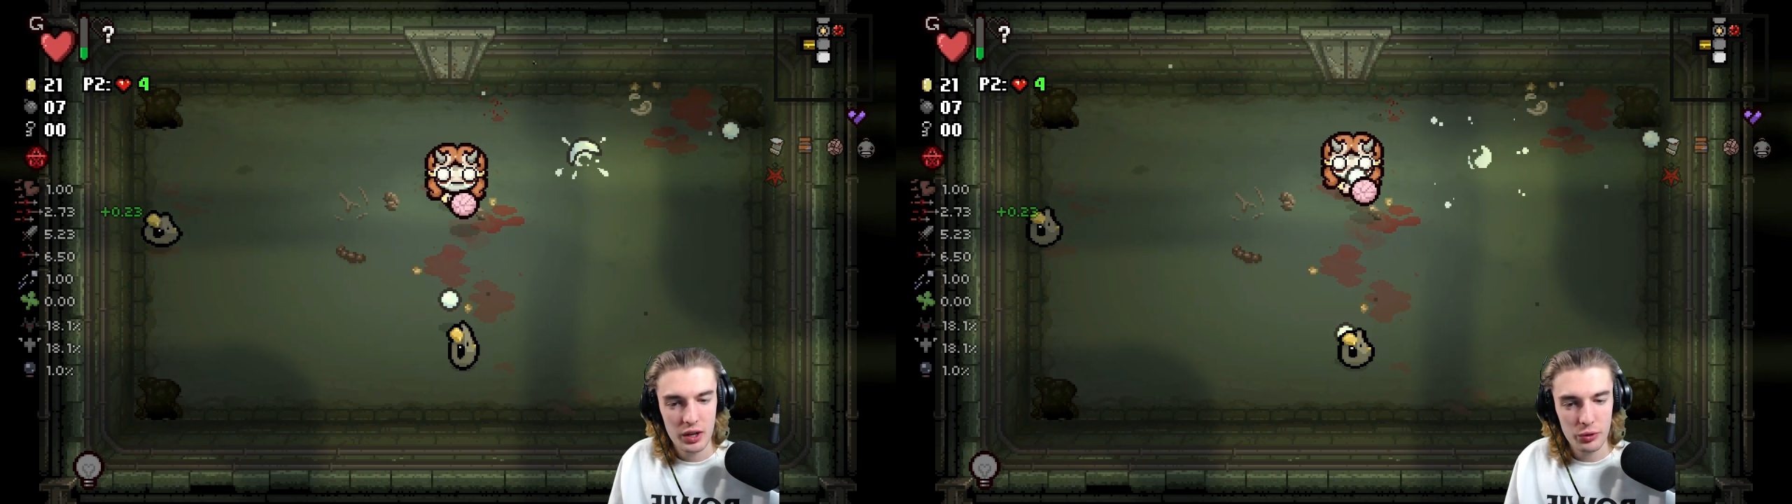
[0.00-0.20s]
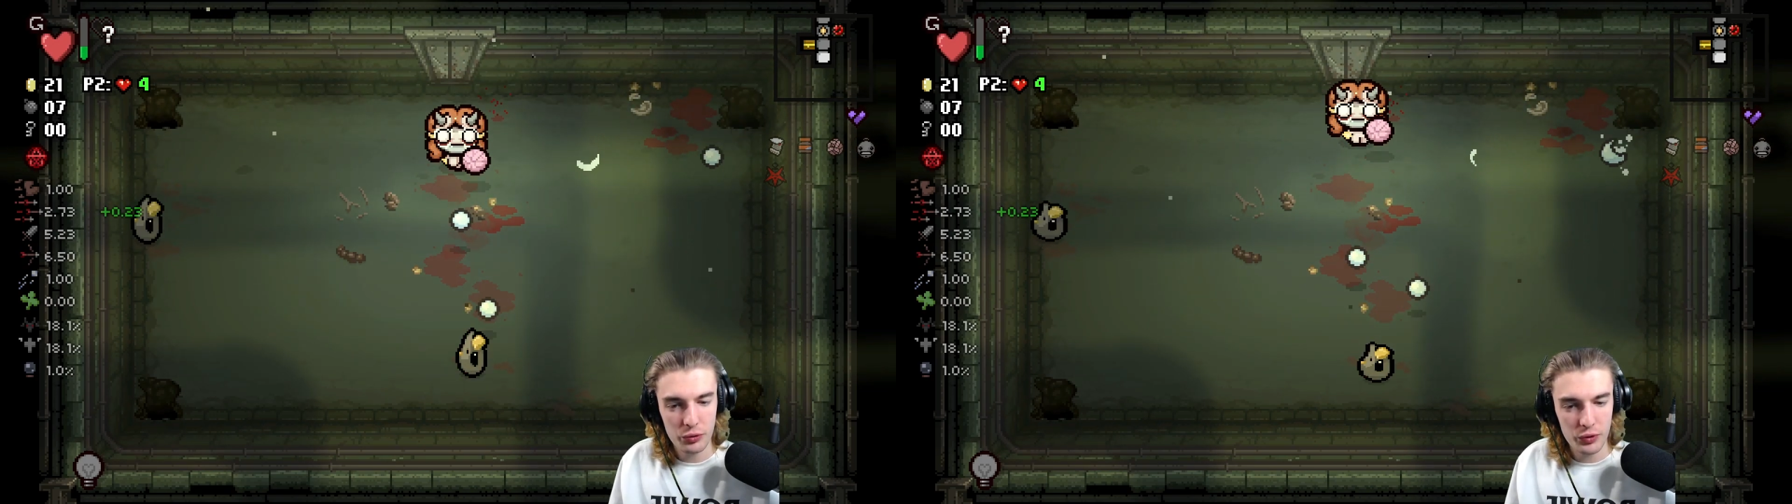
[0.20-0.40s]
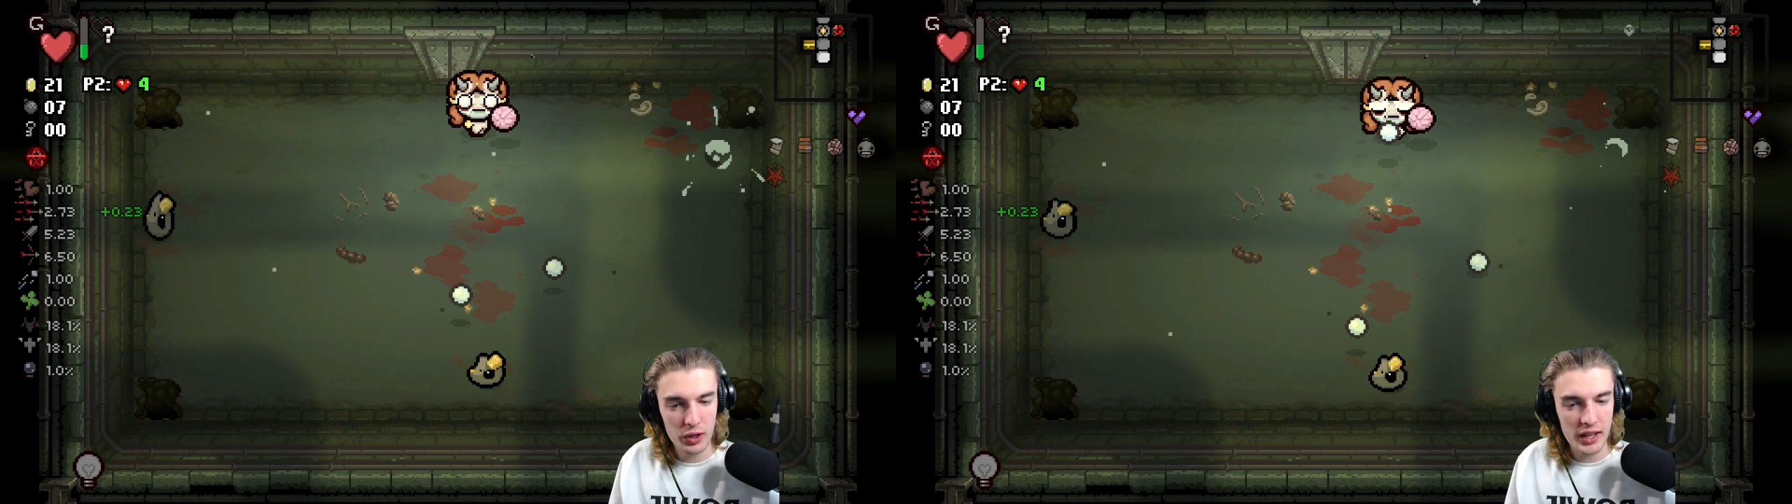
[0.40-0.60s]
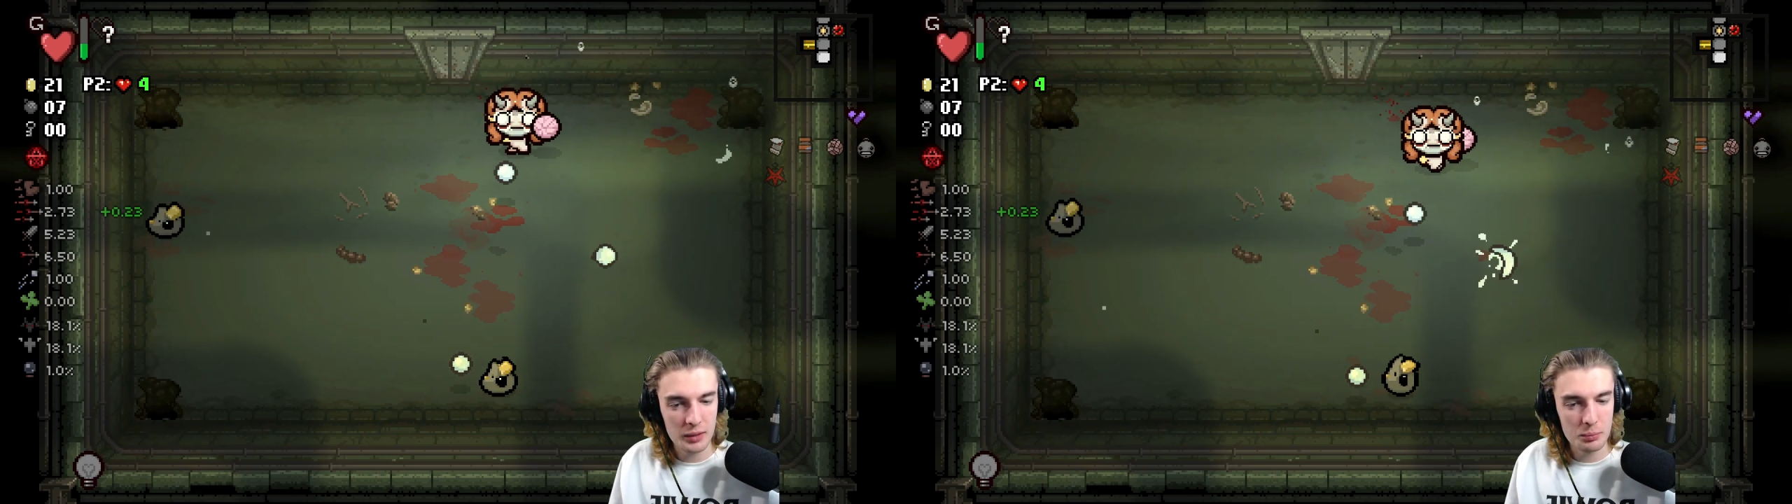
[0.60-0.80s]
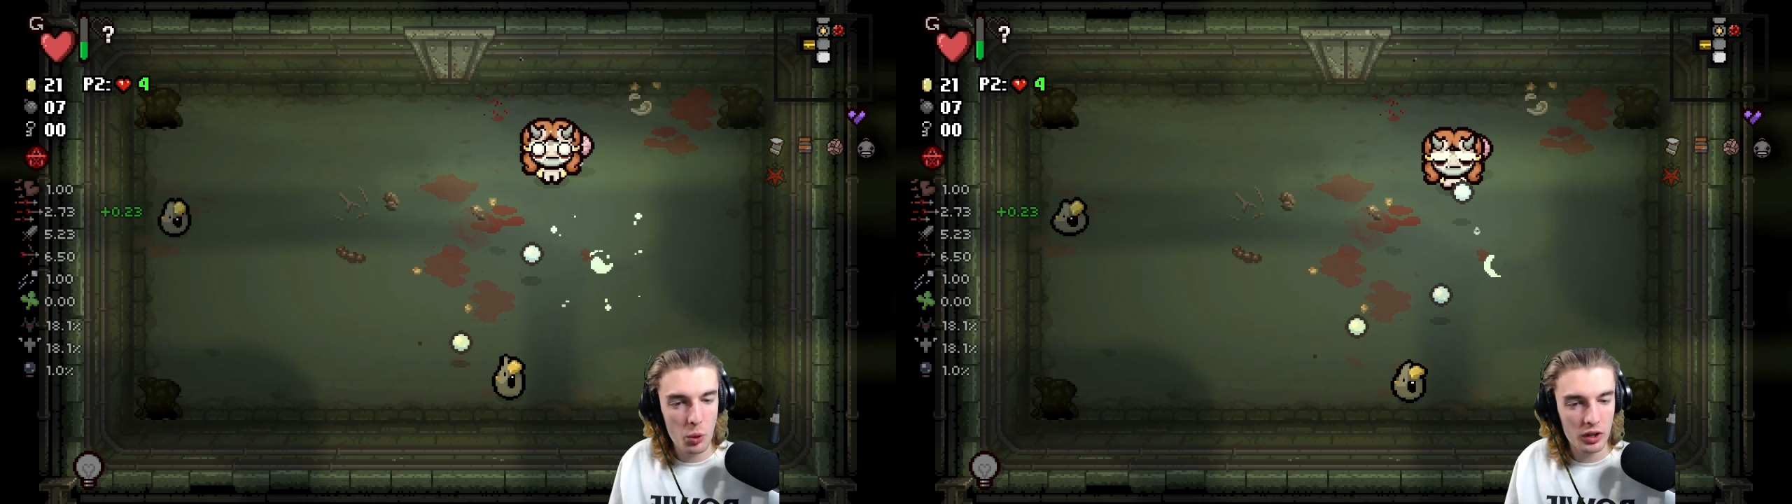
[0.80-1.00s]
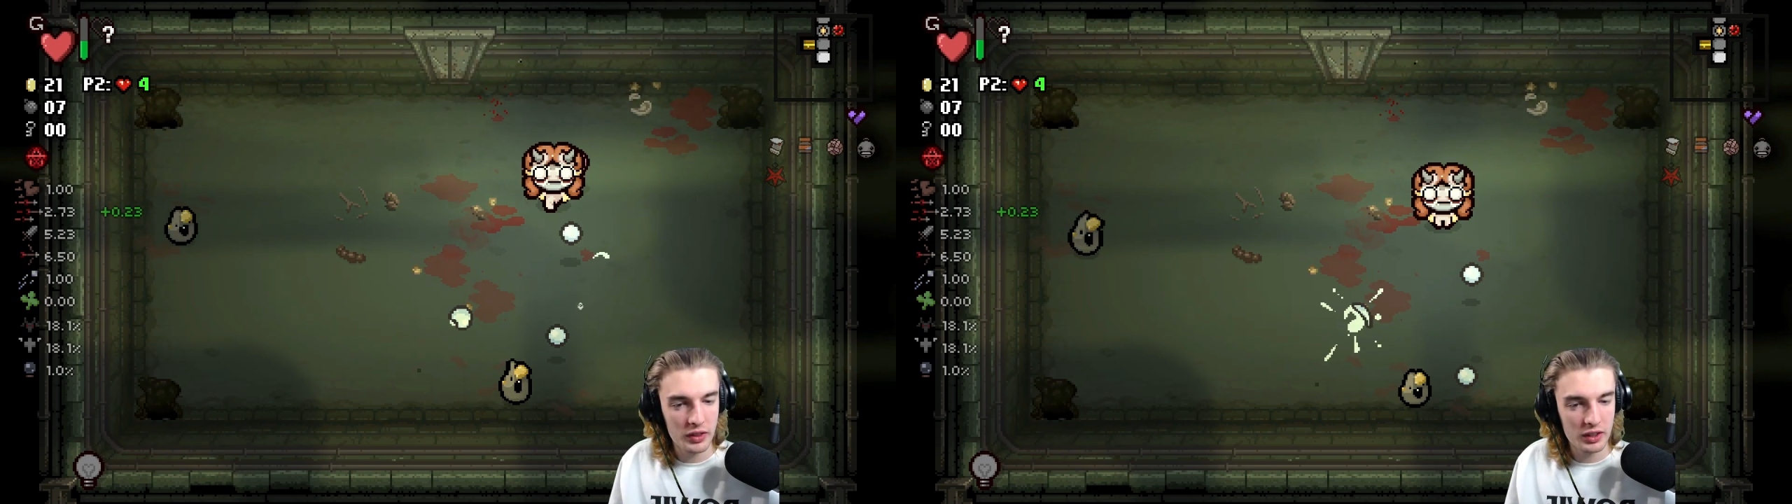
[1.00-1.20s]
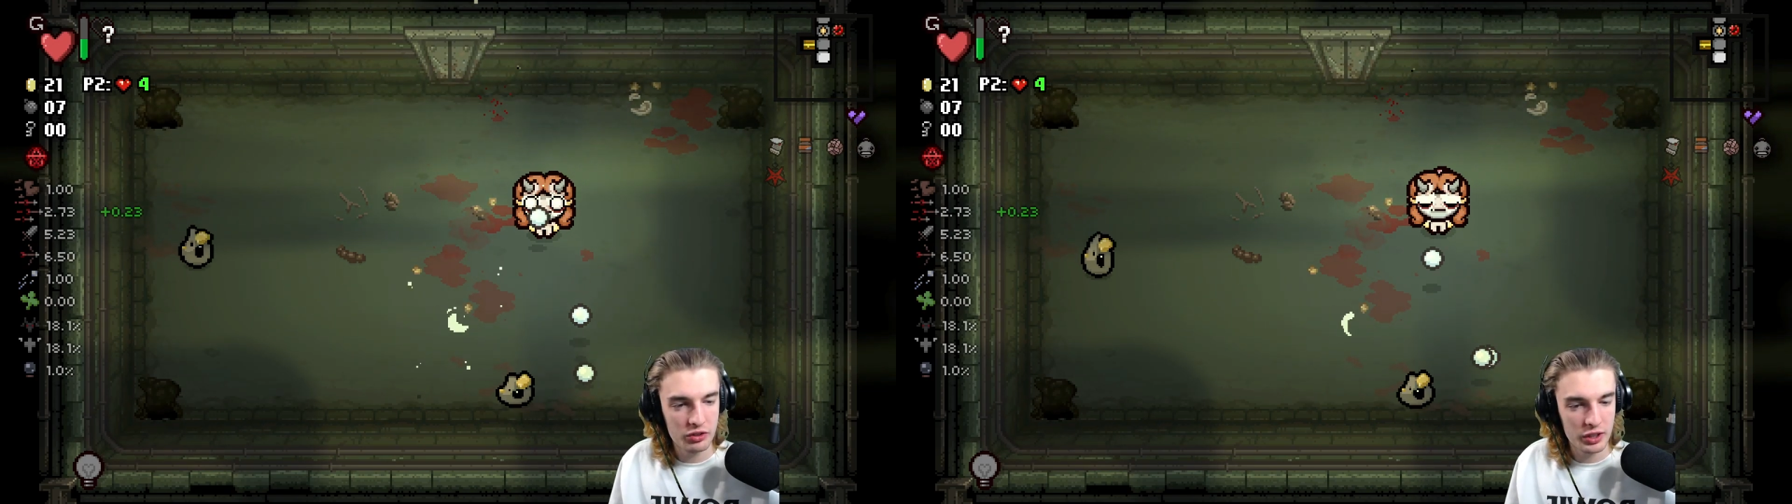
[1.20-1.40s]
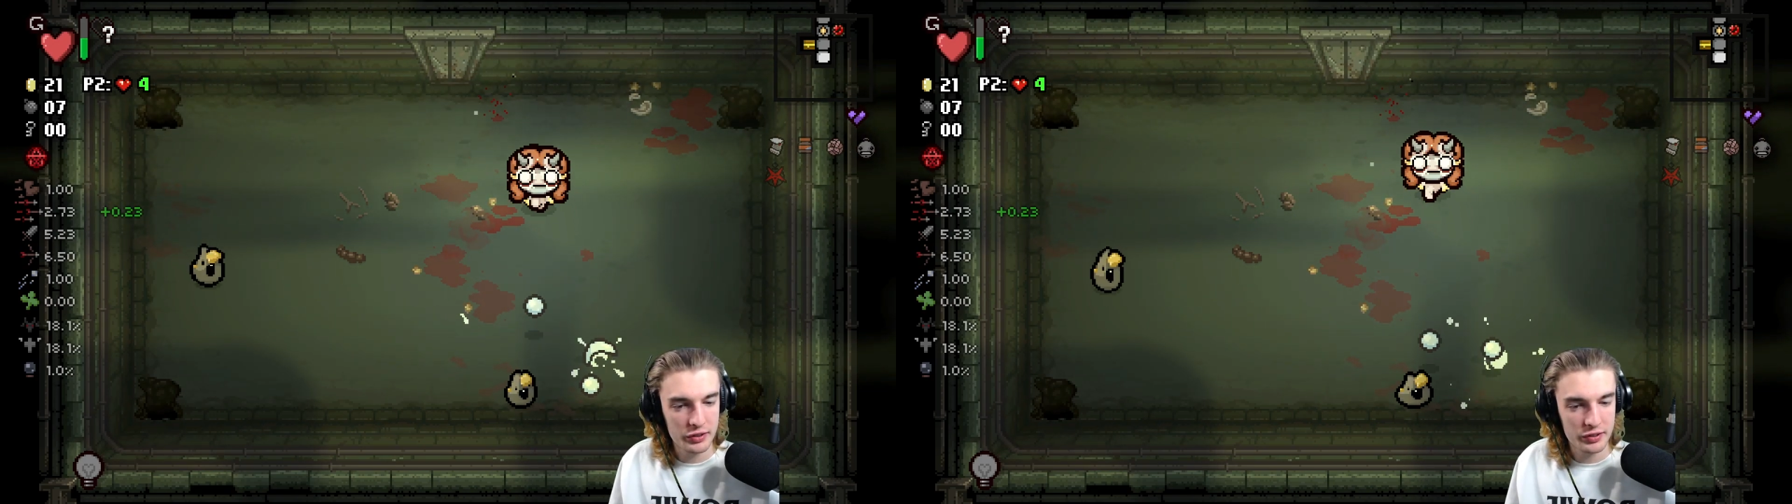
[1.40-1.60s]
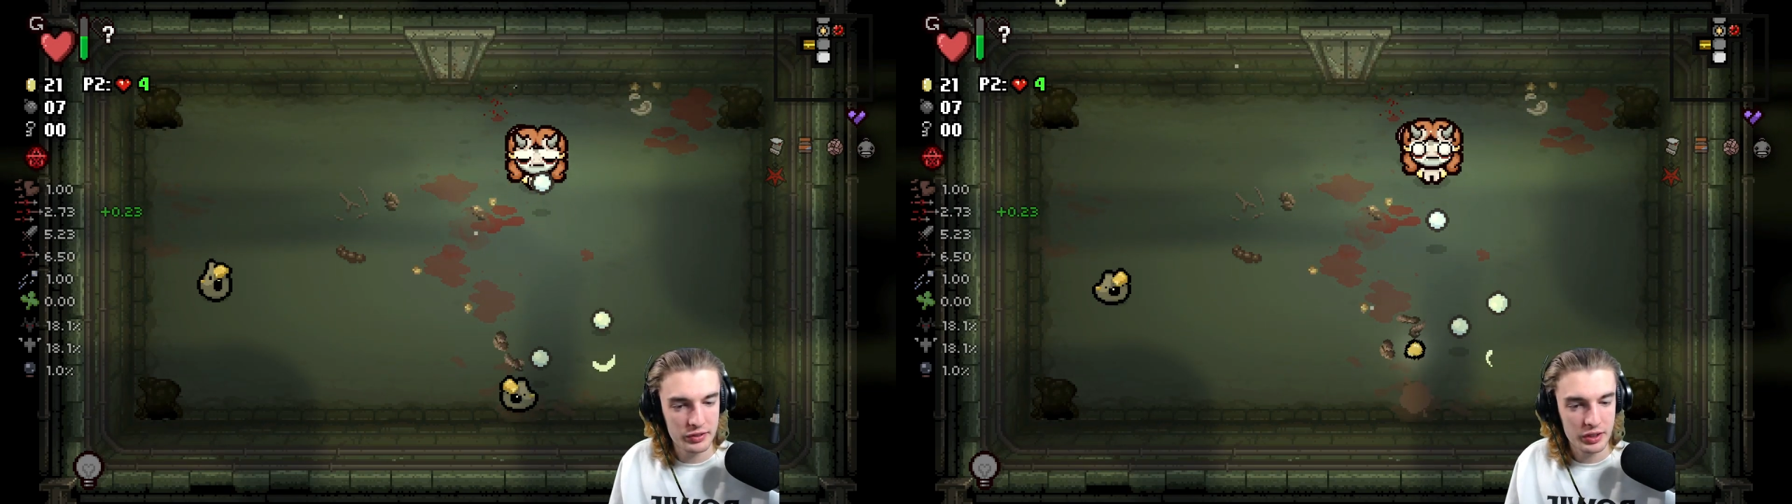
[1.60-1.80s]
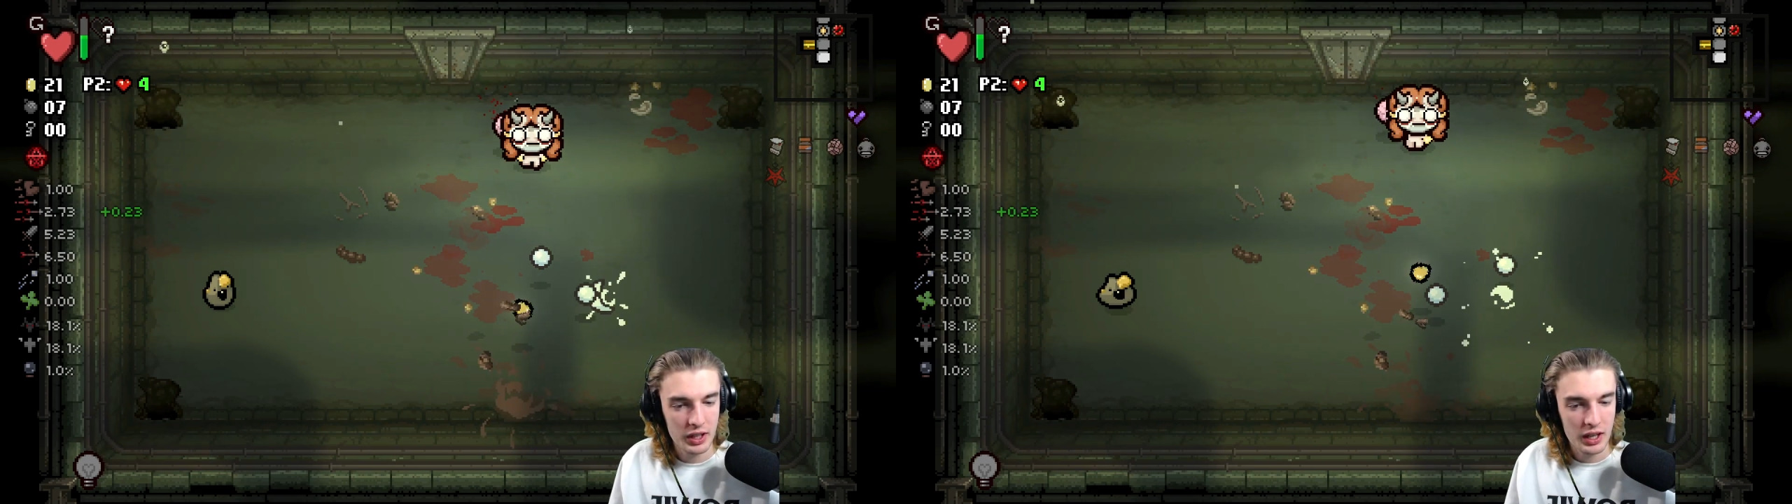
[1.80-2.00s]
feel like more than just,